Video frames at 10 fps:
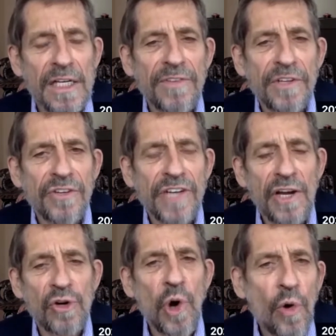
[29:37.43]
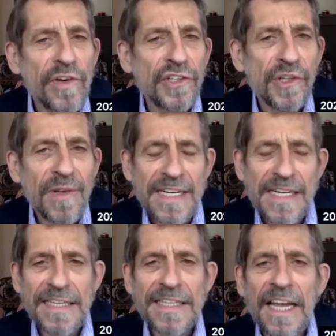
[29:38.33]
Viktor Yanukovych,
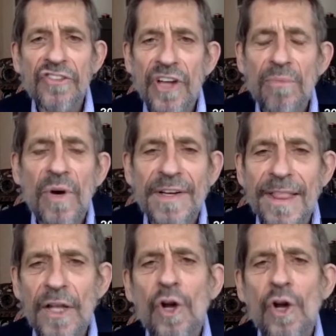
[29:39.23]
against someone